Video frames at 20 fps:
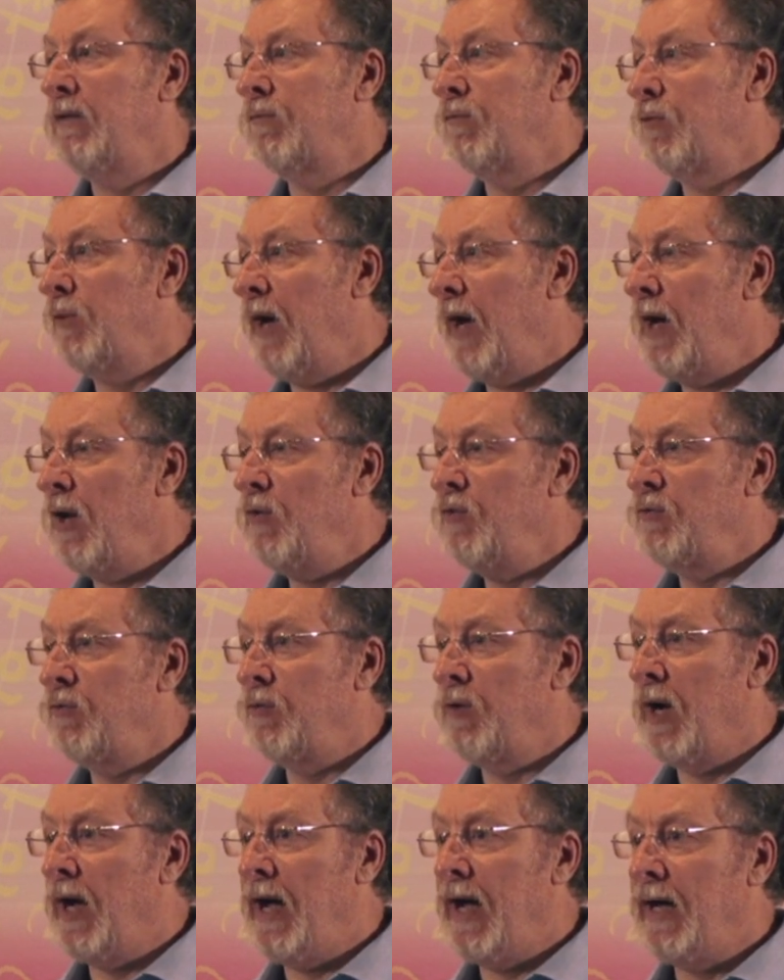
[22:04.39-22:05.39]
of round
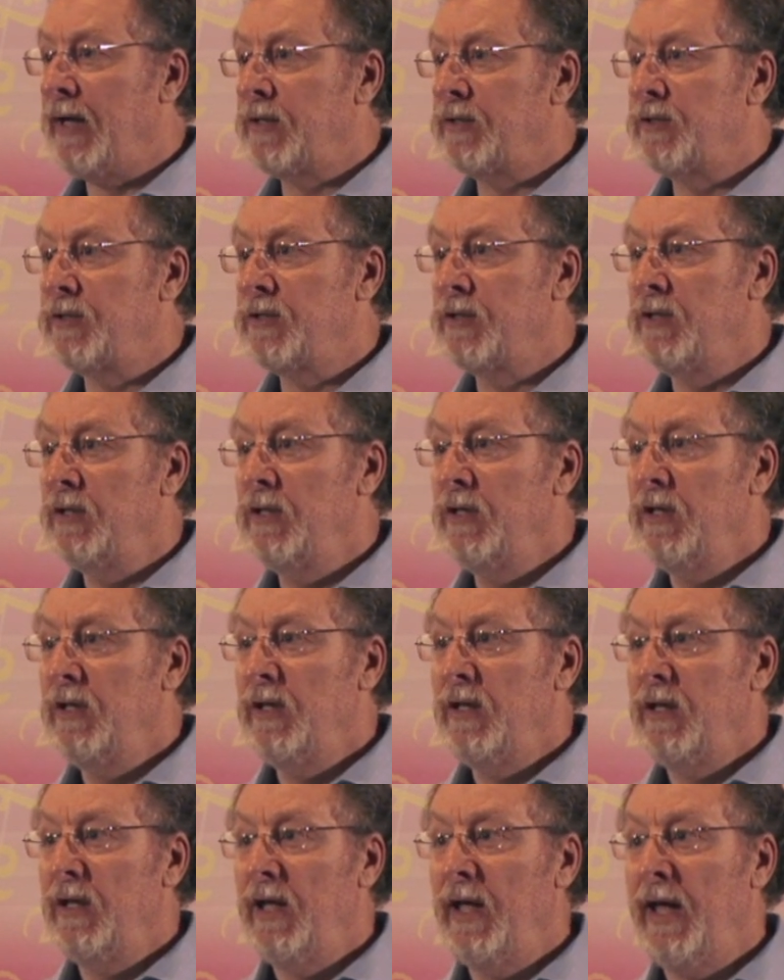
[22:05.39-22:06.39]
rocks
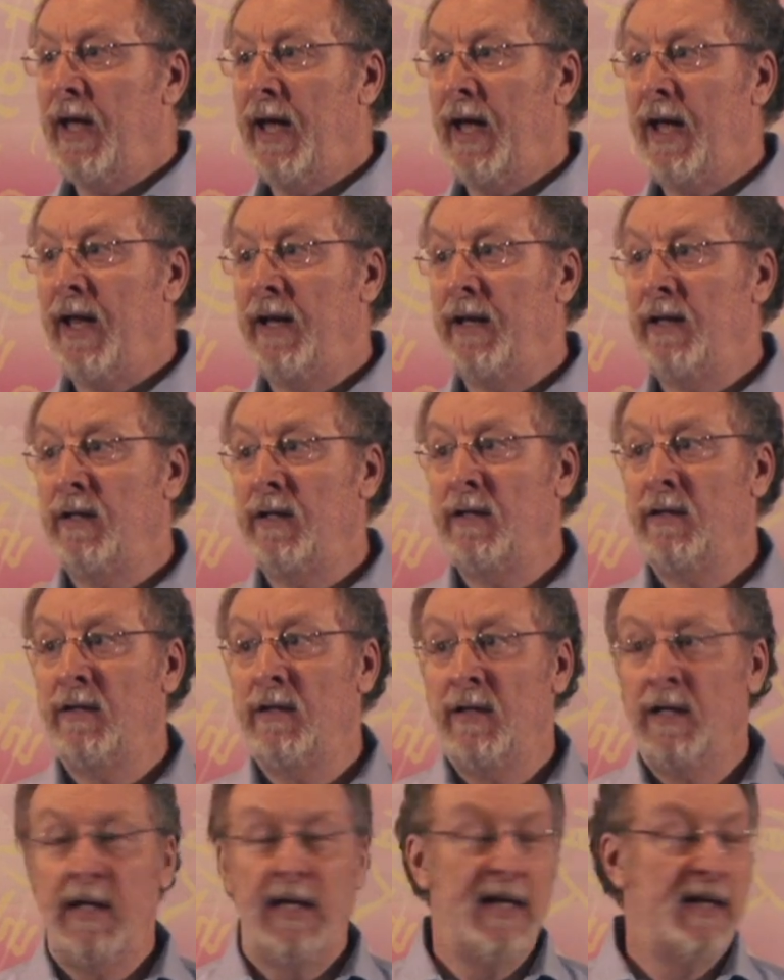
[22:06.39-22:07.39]
and
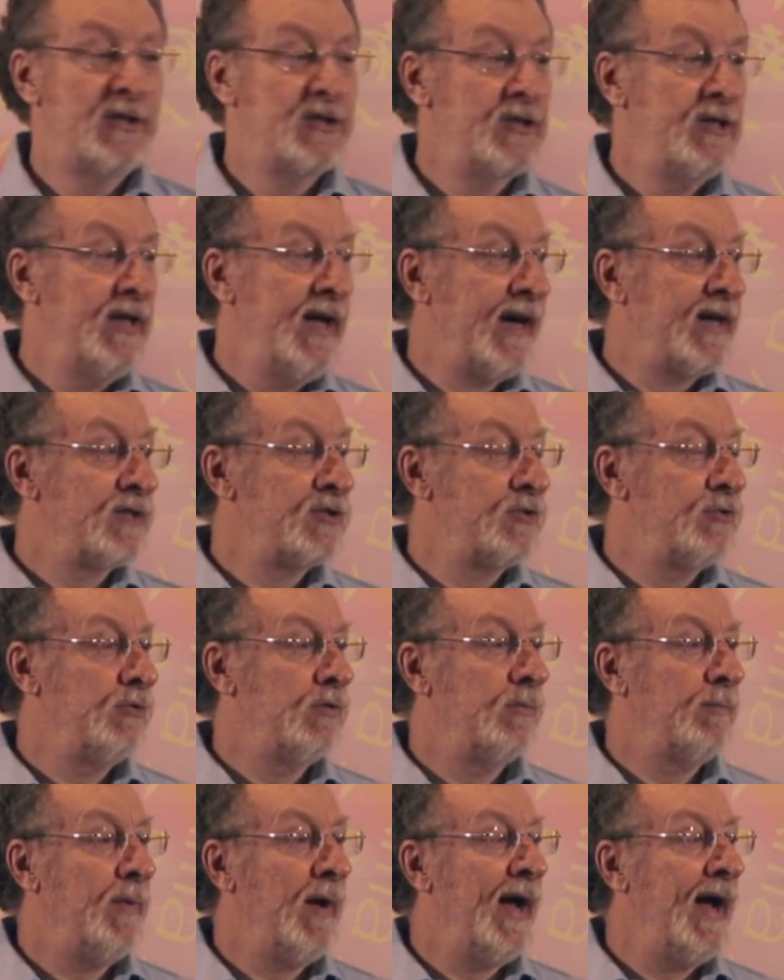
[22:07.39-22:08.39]
it's next to
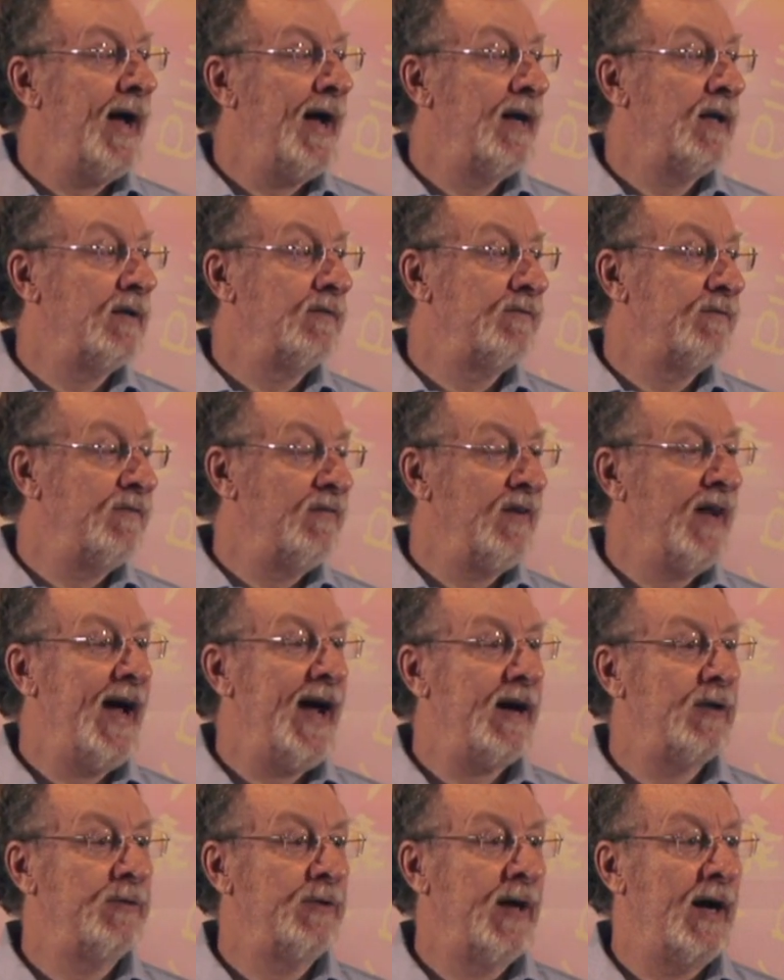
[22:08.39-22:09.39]
a pile of
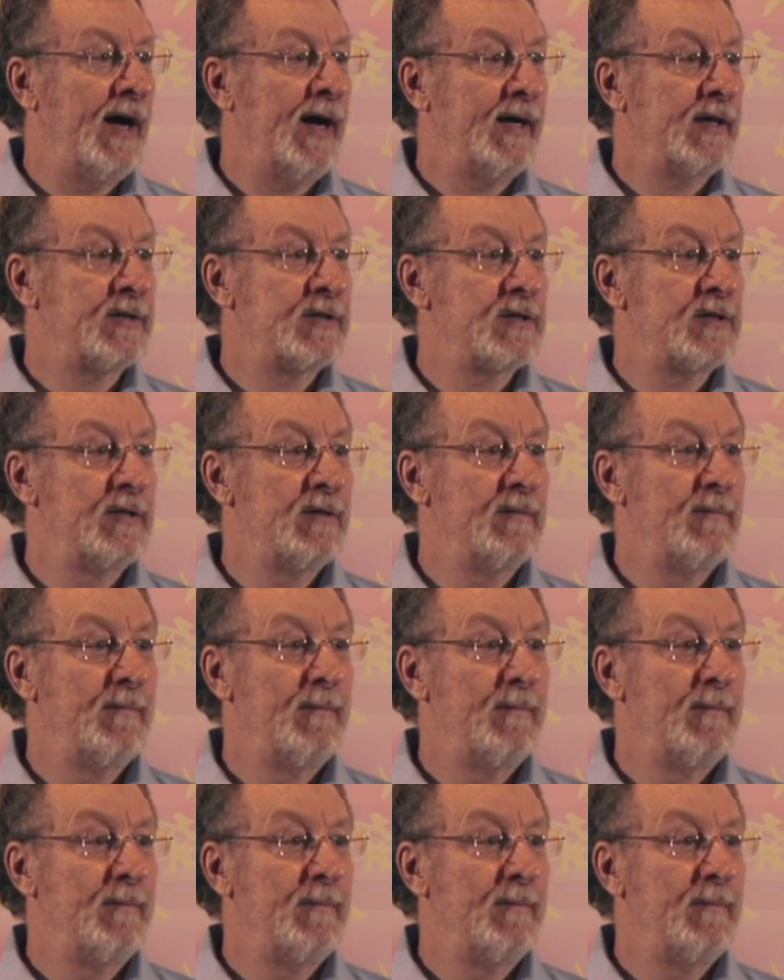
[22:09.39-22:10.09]
flat rocks,